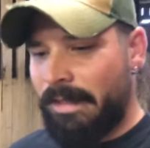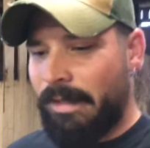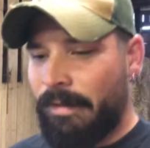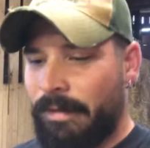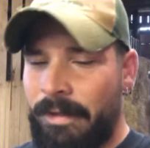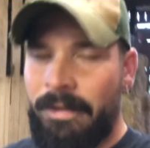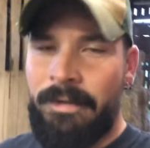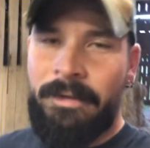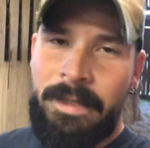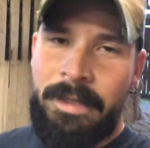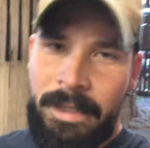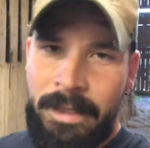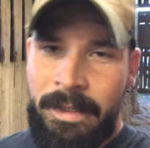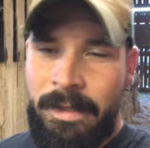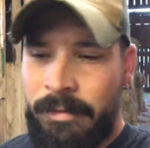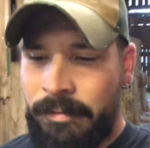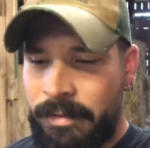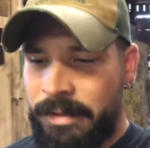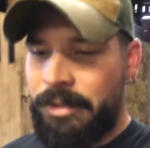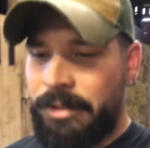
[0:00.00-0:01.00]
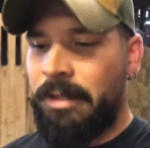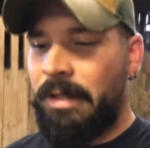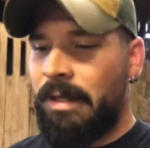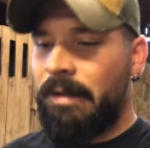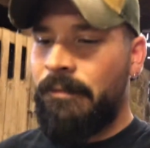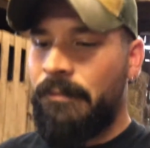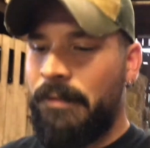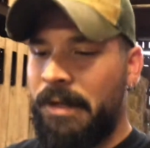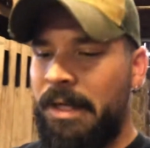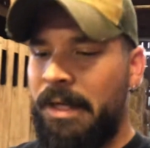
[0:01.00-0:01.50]
Now, the other day I was
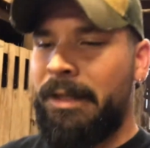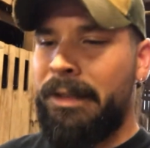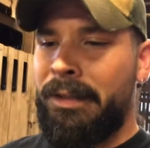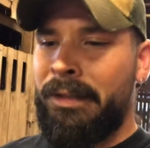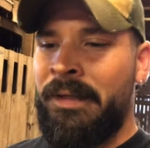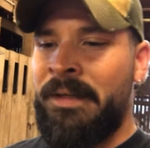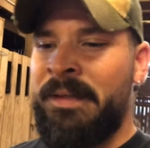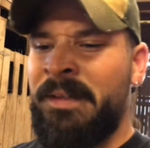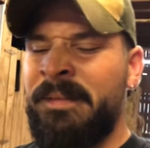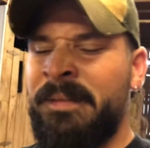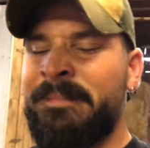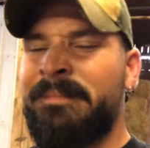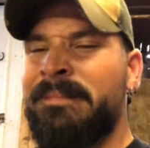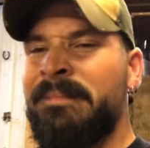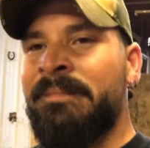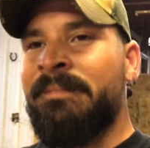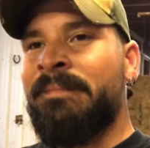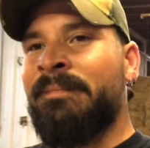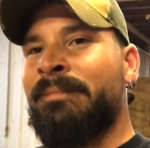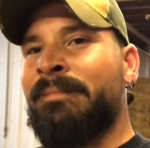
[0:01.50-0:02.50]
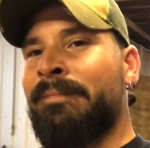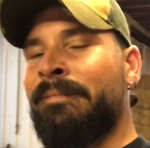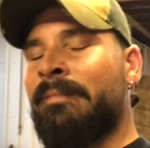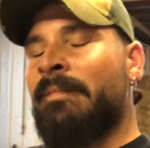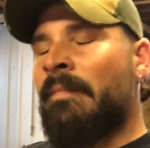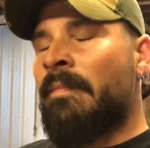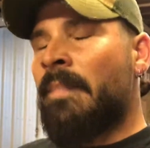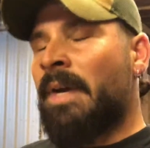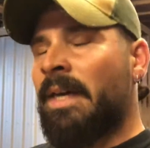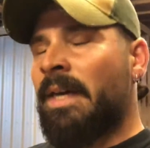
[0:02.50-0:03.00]
trying to find
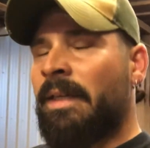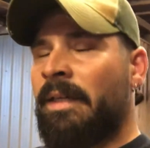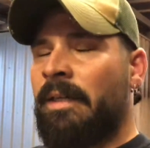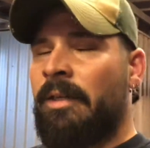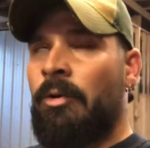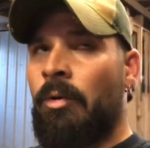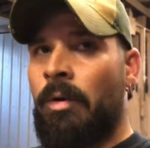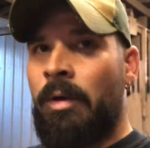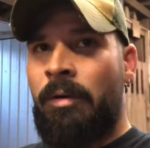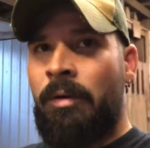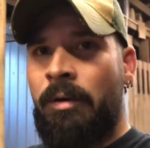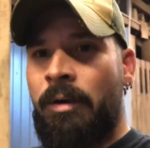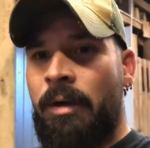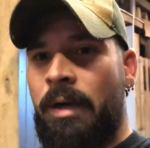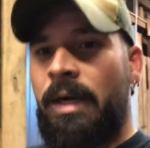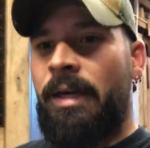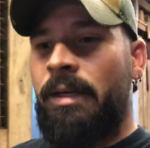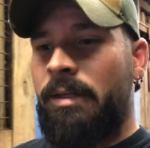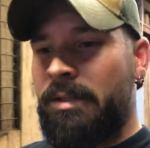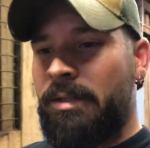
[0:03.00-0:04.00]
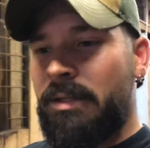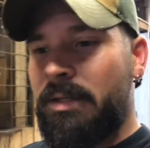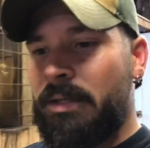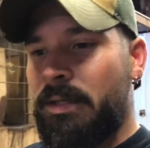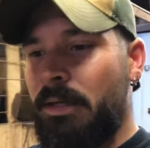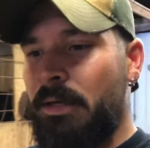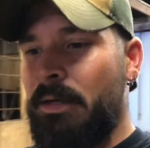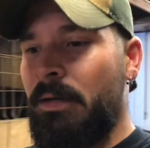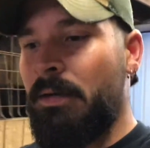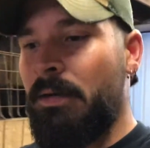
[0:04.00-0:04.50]
my grill grates
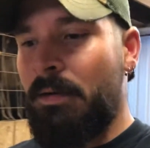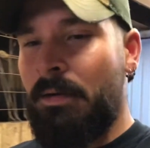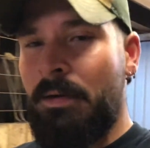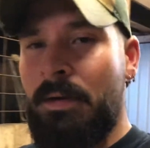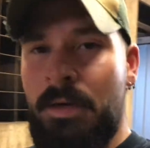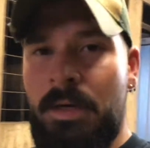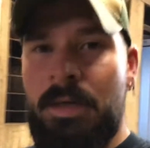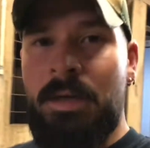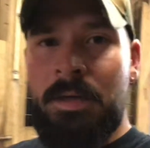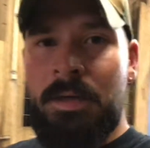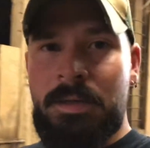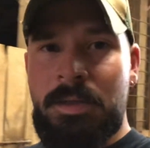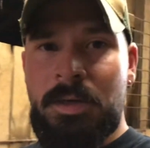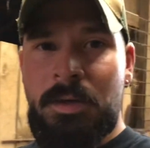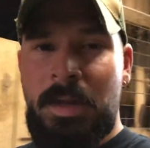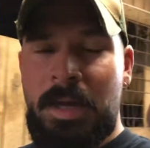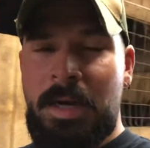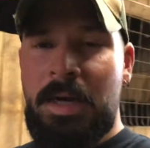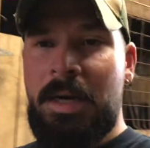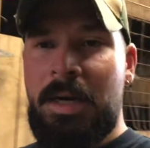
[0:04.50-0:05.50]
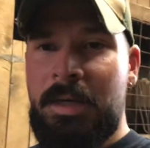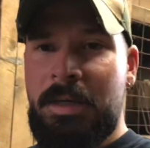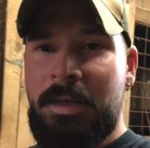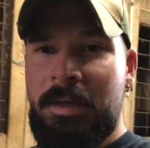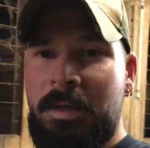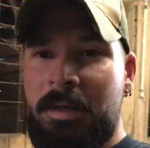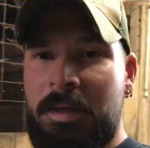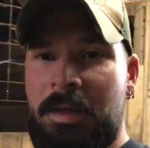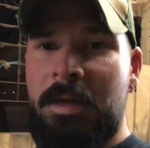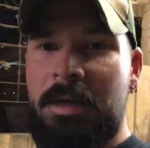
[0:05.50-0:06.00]
so that I
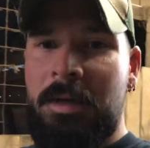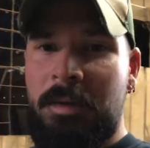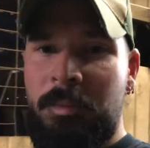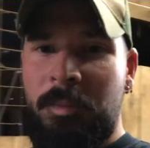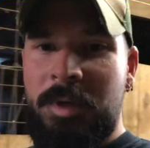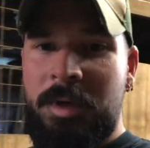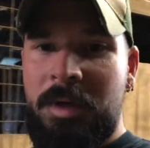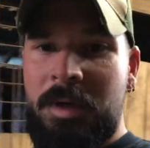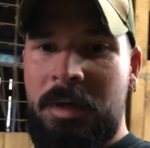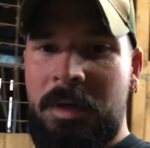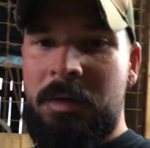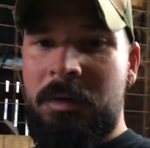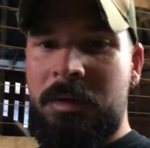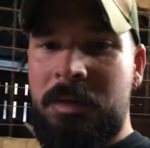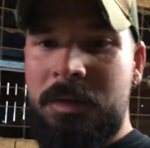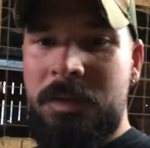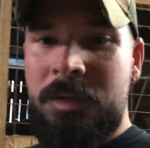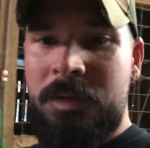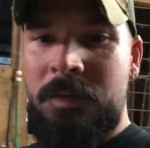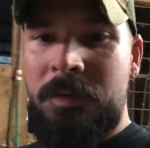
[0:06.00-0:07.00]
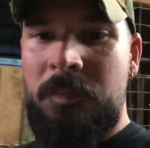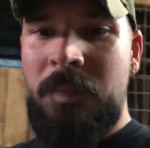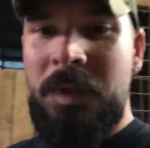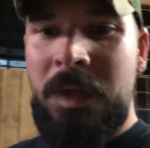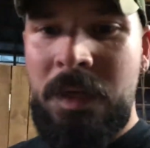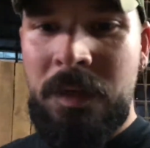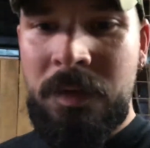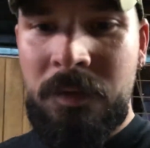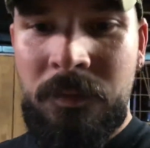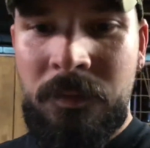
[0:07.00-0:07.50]
can put it on a cinder
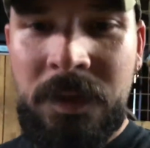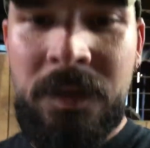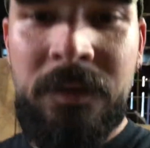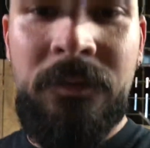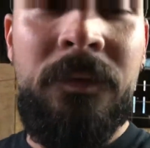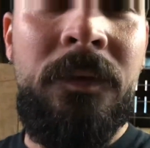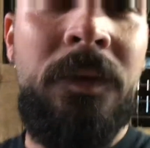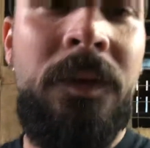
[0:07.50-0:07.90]
block or whatever.